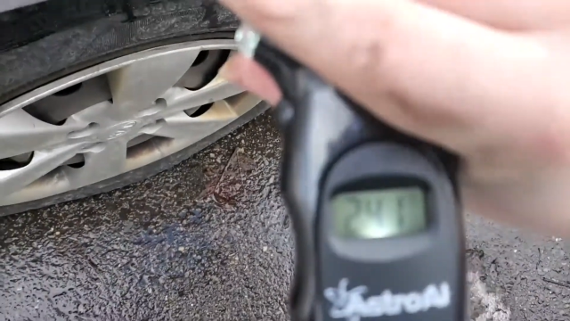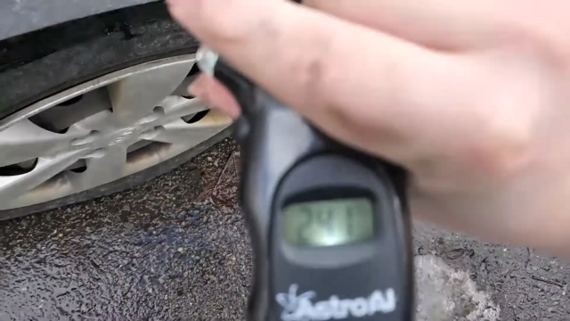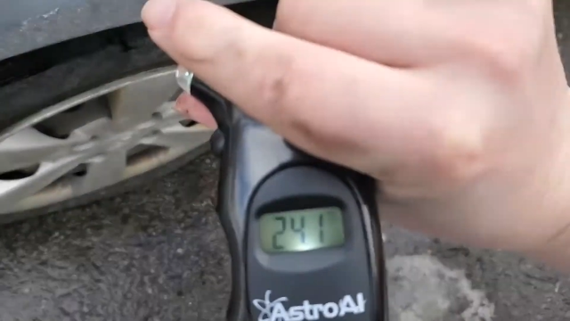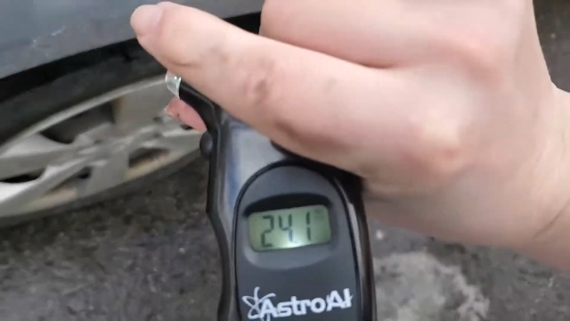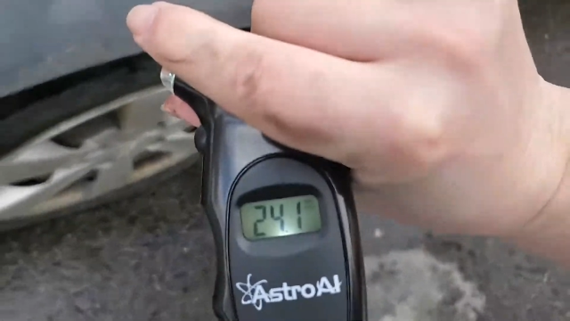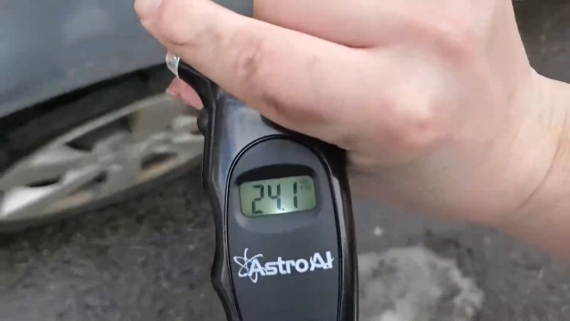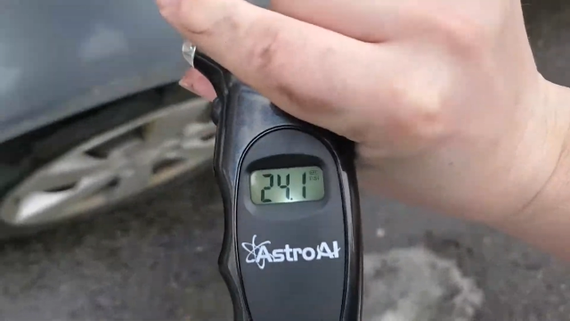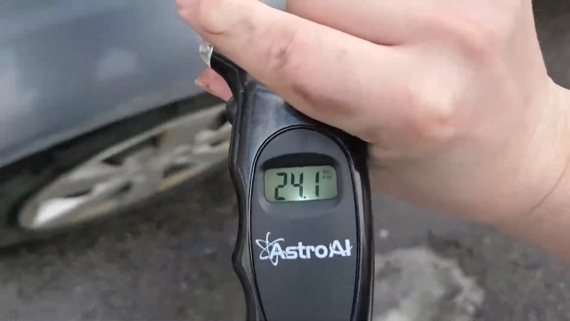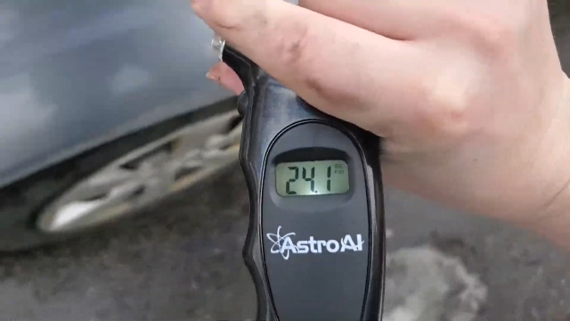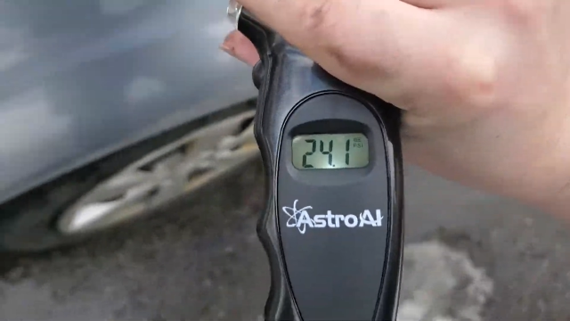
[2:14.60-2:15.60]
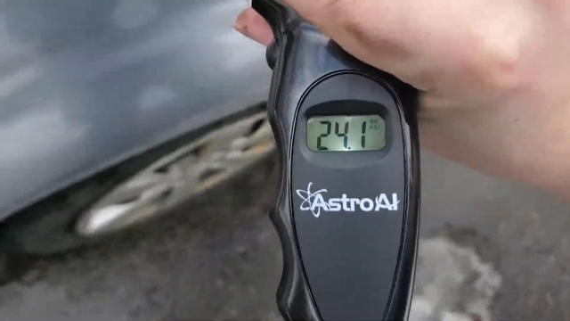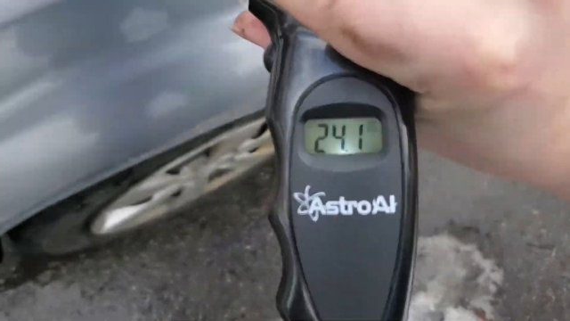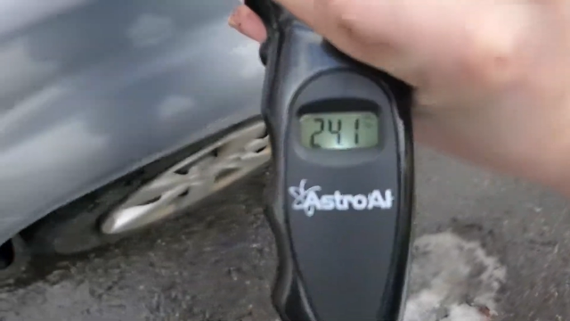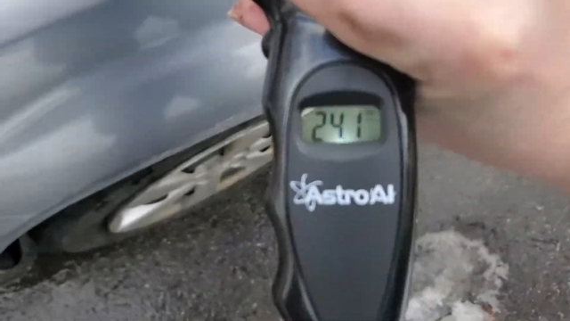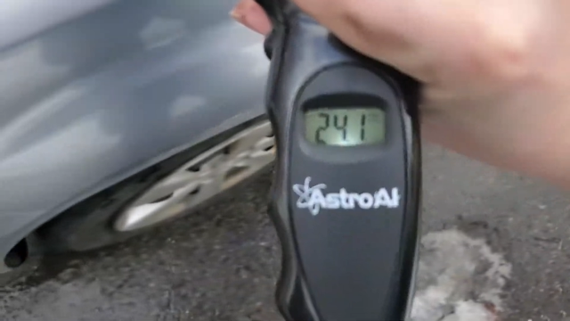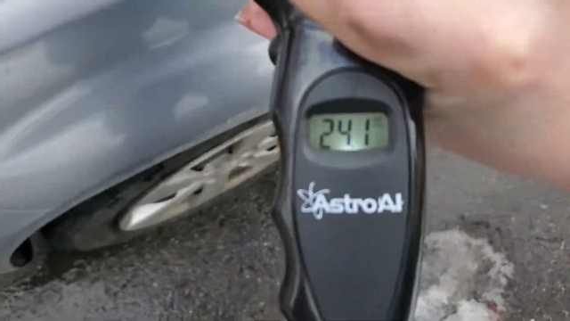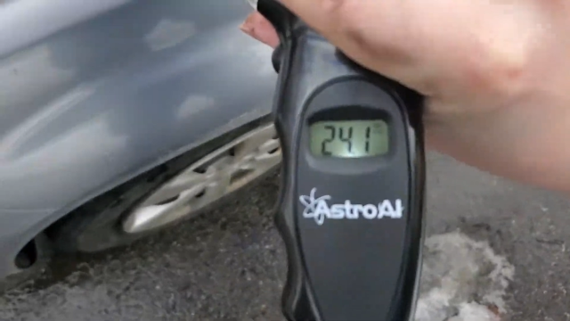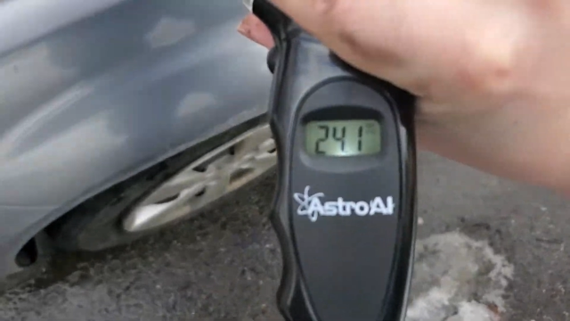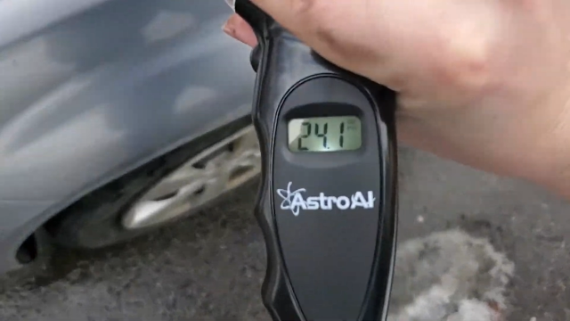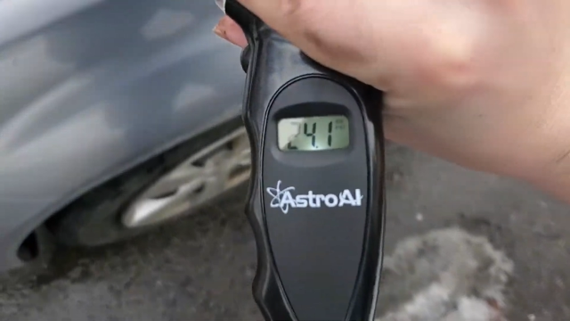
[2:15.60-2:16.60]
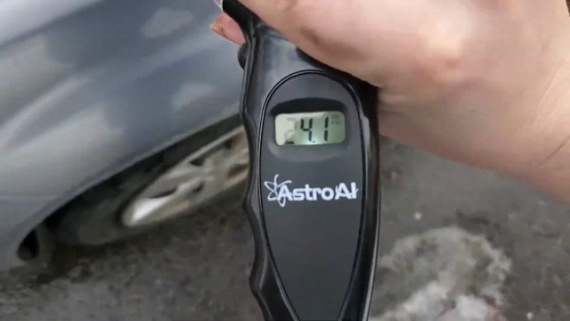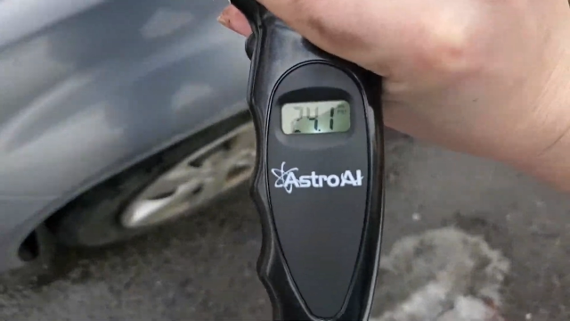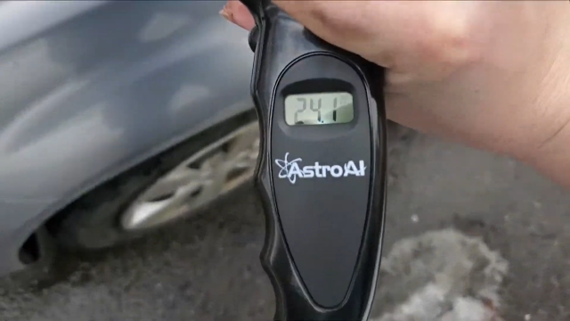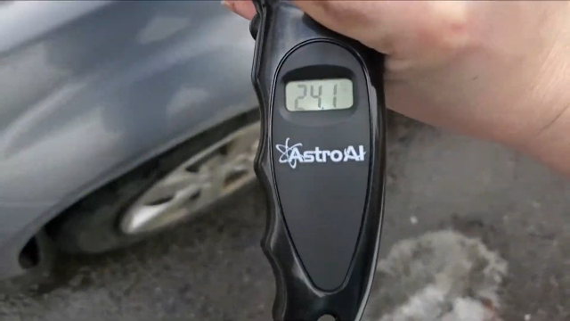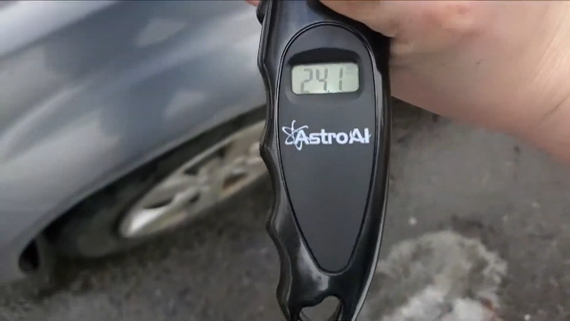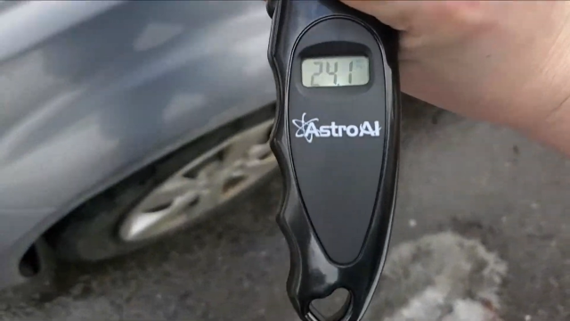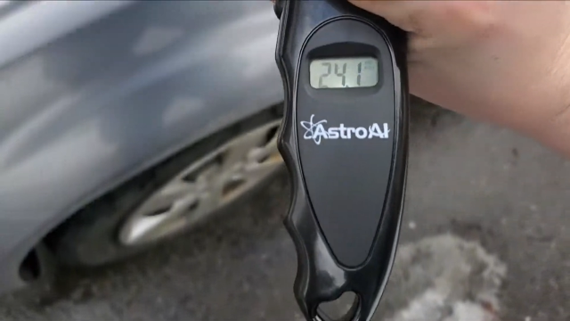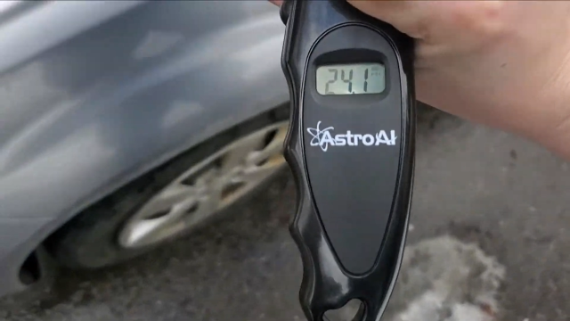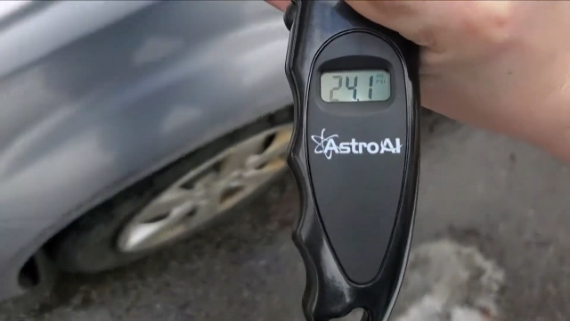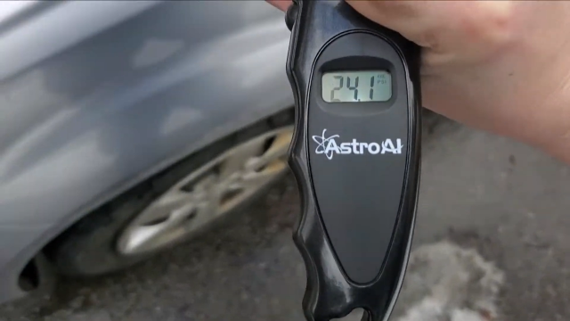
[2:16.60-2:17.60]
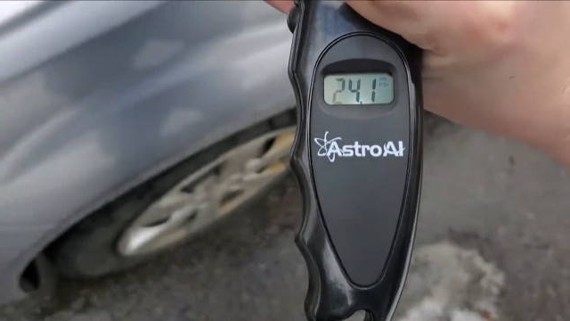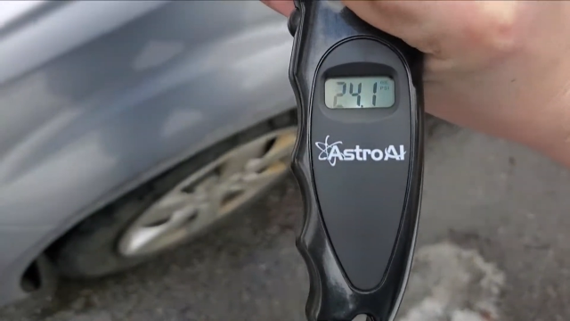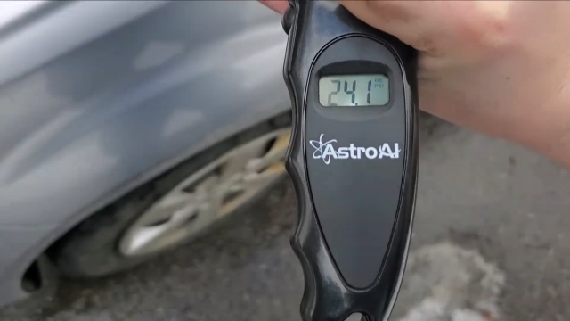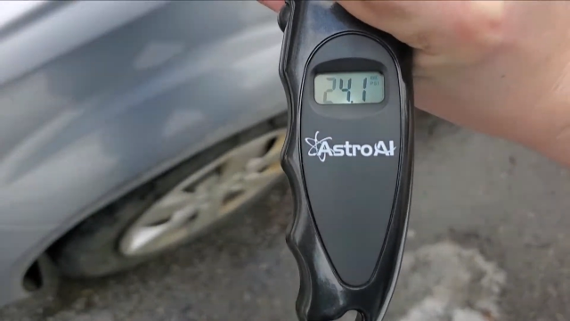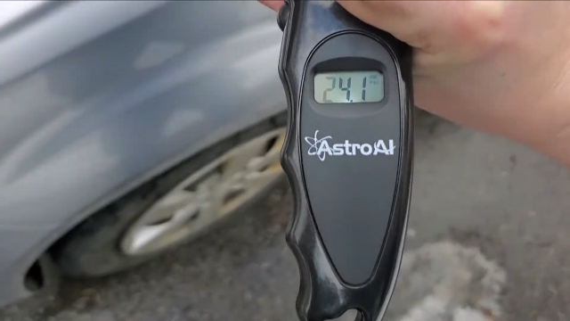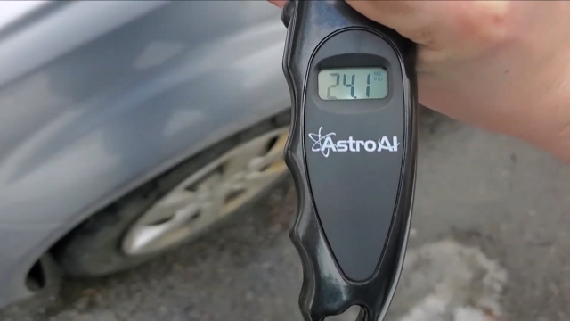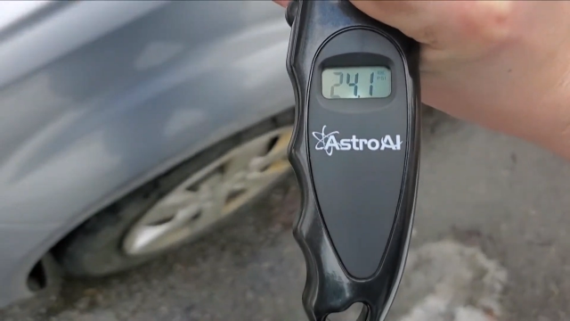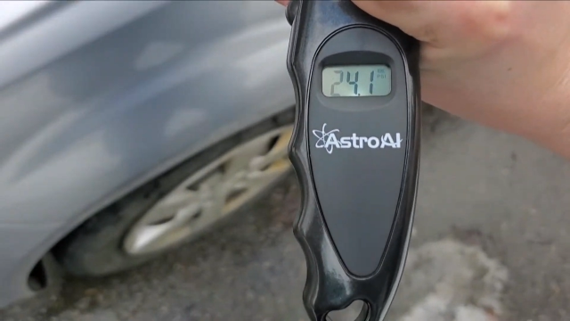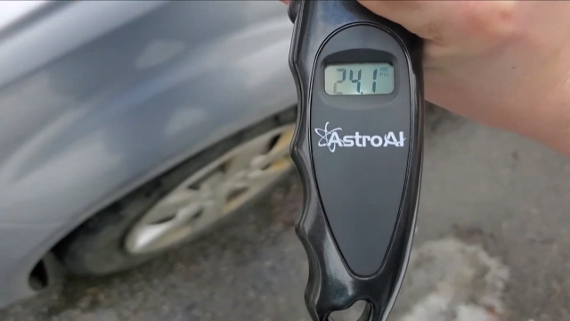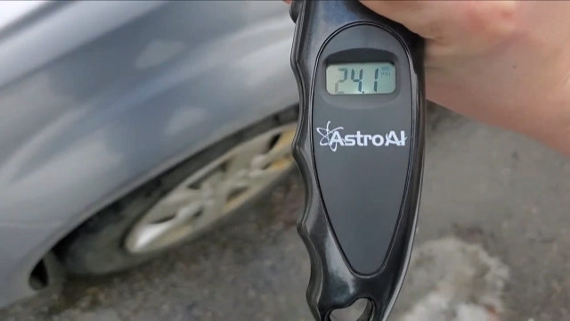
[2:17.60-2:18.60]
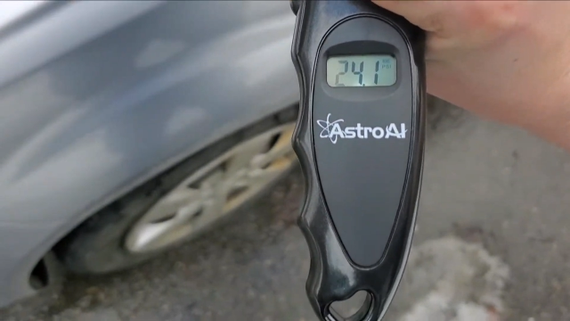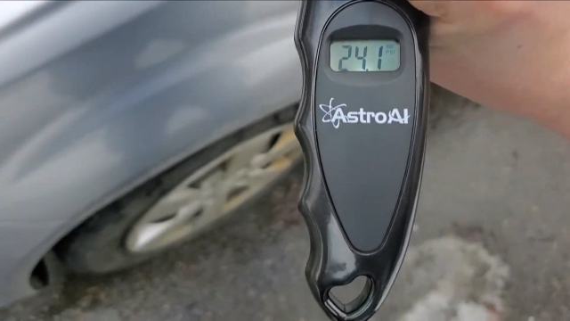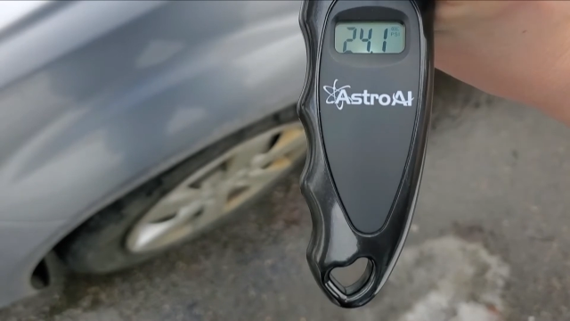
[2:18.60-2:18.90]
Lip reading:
[unreadable: no face in view]